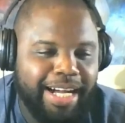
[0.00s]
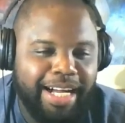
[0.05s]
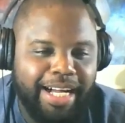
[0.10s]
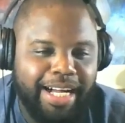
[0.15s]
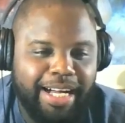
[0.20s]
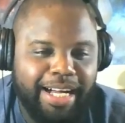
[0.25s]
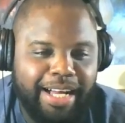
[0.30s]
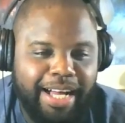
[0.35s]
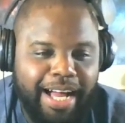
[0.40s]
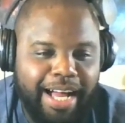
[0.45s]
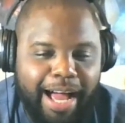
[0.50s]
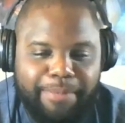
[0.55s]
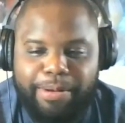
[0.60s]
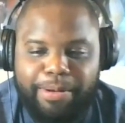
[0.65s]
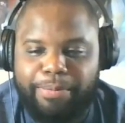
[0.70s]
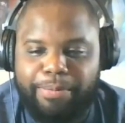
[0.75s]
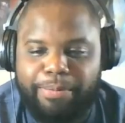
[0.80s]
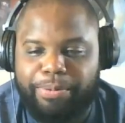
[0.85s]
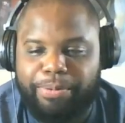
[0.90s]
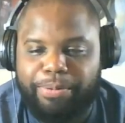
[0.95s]
Uh, I've
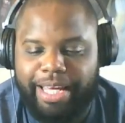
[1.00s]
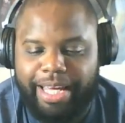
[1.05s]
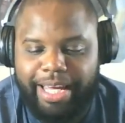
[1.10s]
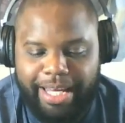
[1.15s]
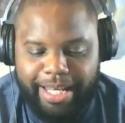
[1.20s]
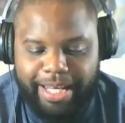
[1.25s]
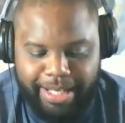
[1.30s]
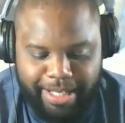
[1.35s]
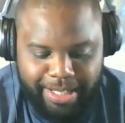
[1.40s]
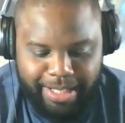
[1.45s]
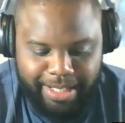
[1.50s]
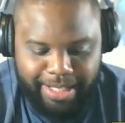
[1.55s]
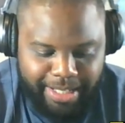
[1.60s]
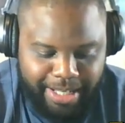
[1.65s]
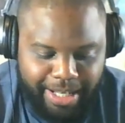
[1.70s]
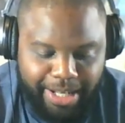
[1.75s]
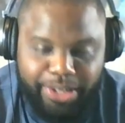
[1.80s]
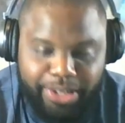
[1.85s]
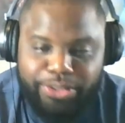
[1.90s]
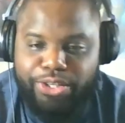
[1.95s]
been playing
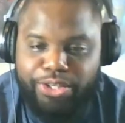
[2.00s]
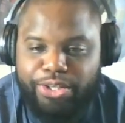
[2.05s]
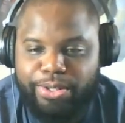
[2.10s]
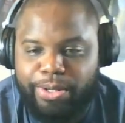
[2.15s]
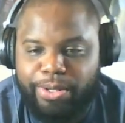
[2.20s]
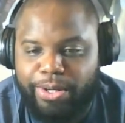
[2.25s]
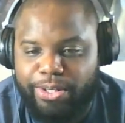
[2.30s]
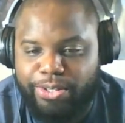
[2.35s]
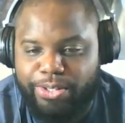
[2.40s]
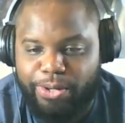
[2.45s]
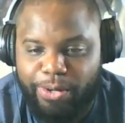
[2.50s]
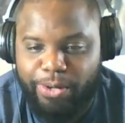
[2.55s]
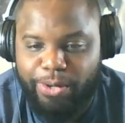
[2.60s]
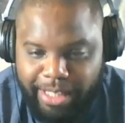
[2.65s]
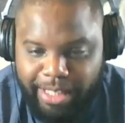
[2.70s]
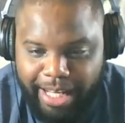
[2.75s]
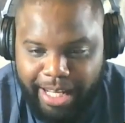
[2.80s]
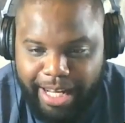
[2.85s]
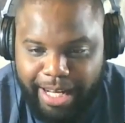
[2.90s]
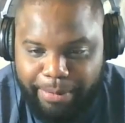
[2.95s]
Elder Scrolls
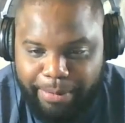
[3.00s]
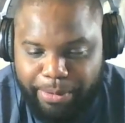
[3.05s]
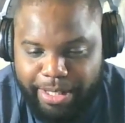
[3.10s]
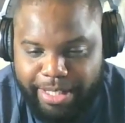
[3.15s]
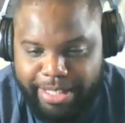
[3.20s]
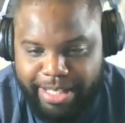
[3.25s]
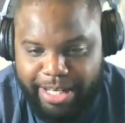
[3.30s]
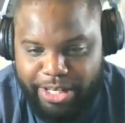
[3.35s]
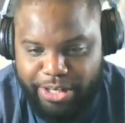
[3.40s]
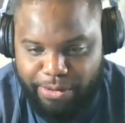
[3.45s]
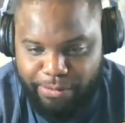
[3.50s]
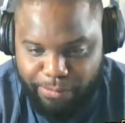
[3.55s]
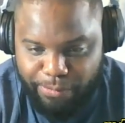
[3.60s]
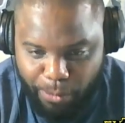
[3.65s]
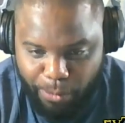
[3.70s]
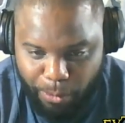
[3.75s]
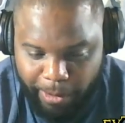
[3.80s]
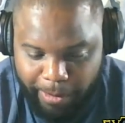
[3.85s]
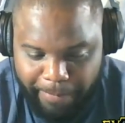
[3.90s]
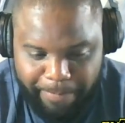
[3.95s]
Online, PlayStation
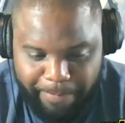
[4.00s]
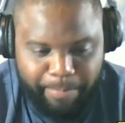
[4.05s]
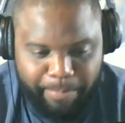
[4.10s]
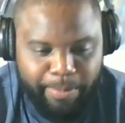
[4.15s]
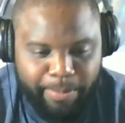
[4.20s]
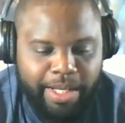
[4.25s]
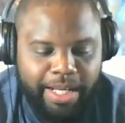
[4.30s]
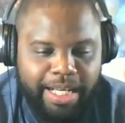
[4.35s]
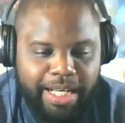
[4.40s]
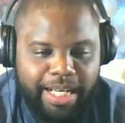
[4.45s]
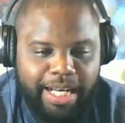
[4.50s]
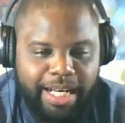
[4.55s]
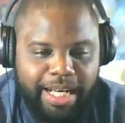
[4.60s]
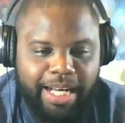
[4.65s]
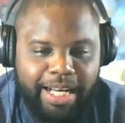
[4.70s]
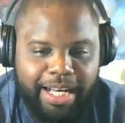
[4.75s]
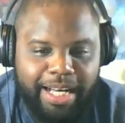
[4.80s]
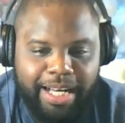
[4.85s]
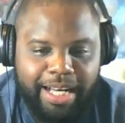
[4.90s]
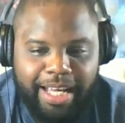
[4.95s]
four,
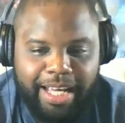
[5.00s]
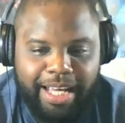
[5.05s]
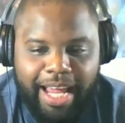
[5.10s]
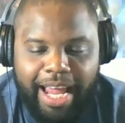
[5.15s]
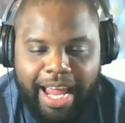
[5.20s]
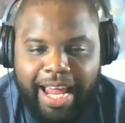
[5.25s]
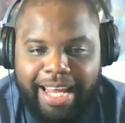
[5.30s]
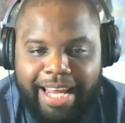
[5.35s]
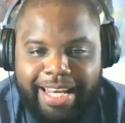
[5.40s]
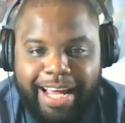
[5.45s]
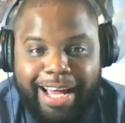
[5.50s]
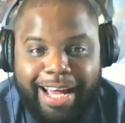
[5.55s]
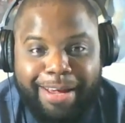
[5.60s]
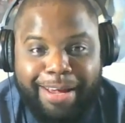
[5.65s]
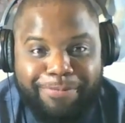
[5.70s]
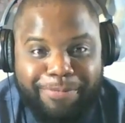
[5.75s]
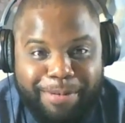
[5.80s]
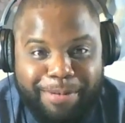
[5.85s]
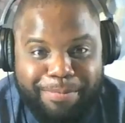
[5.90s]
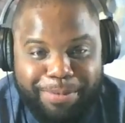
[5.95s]
uh, and
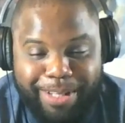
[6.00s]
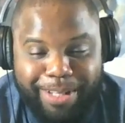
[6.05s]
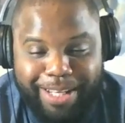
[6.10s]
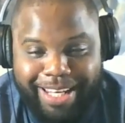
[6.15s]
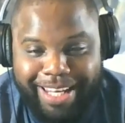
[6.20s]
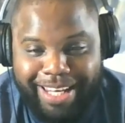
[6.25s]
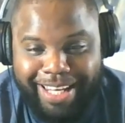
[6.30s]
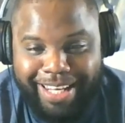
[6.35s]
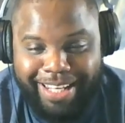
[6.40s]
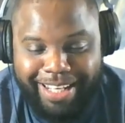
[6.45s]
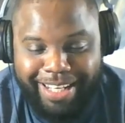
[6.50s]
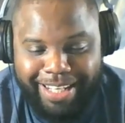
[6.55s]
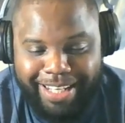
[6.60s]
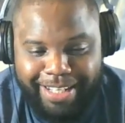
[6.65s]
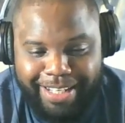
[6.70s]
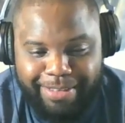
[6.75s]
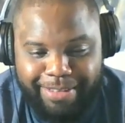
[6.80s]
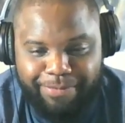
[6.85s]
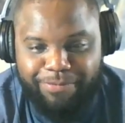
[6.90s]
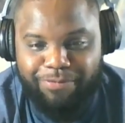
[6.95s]
I've been playing,
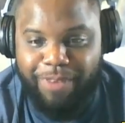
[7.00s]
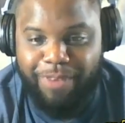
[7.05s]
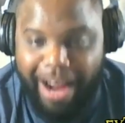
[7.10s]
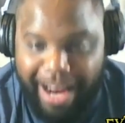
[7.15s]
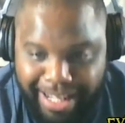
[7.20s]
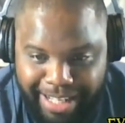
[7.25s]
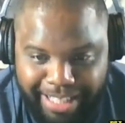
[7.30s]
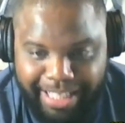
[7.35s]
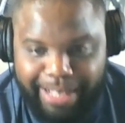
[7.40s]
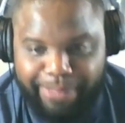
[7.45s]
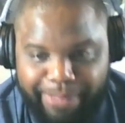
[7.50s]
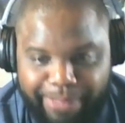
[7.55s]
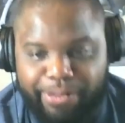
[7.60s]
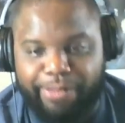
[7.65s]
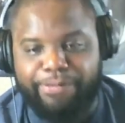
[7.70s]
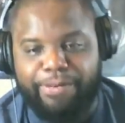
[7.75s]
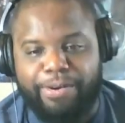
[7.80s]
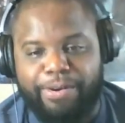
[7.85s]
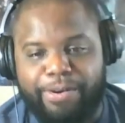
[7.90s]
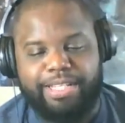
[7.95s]
uh, finally, for
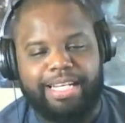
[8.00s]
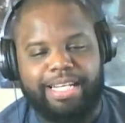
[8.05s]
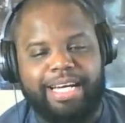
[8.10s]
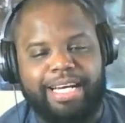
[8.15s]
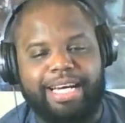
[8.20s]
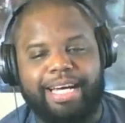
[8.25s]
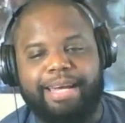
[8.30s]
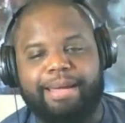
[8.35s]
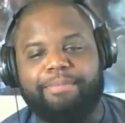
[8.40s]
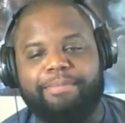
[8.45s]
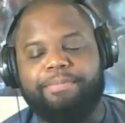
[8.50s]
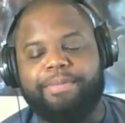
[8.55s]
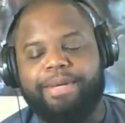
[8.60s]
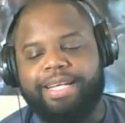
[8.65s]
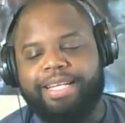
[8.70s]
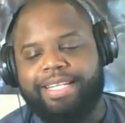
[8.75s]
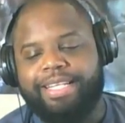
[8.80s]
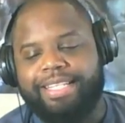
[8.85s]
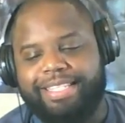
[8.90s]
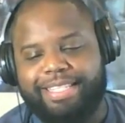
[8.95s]
the first time,
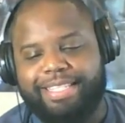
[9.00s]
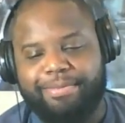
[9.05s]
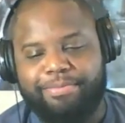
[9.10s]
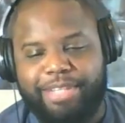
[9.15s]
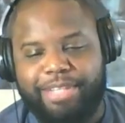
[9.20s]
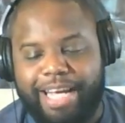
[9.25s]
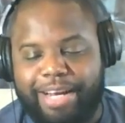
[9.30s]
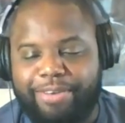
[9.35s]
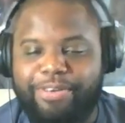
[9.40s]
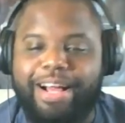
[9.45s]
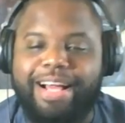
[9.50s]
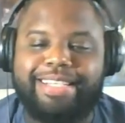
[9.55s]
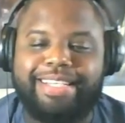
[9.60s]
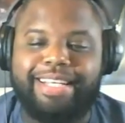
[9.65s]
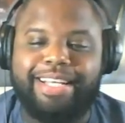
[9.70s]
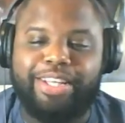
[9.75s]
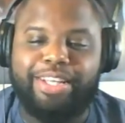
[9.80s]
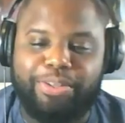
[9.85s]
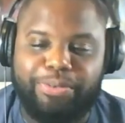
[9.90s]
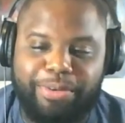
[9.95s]
some Dead
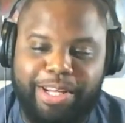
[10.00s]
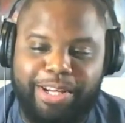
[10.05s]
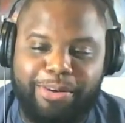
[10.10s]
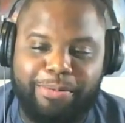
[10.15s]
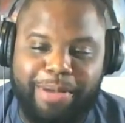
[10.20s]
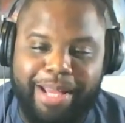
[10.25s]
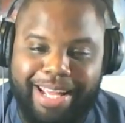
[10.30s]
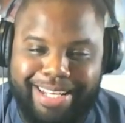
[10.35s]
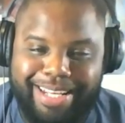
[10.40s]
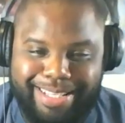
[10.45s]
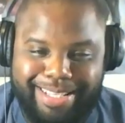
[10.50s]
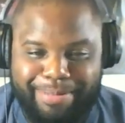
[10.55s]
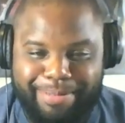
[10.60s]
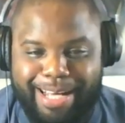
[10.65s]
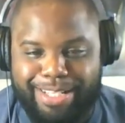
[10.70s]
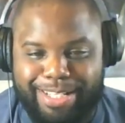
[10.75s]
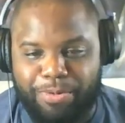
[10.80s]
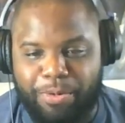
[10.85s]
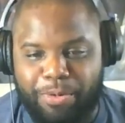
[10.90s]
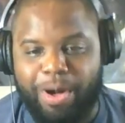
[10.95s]
Rising three on my
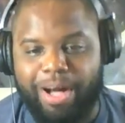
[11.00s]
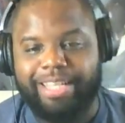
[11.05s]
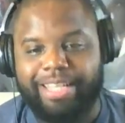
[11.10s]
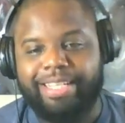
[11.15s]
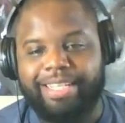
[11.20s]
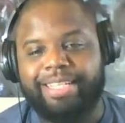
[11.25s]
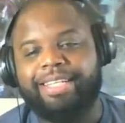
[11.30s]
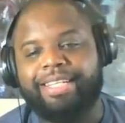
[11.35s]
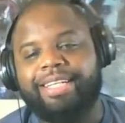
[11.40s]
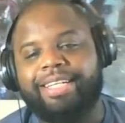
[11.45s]
Xbox One.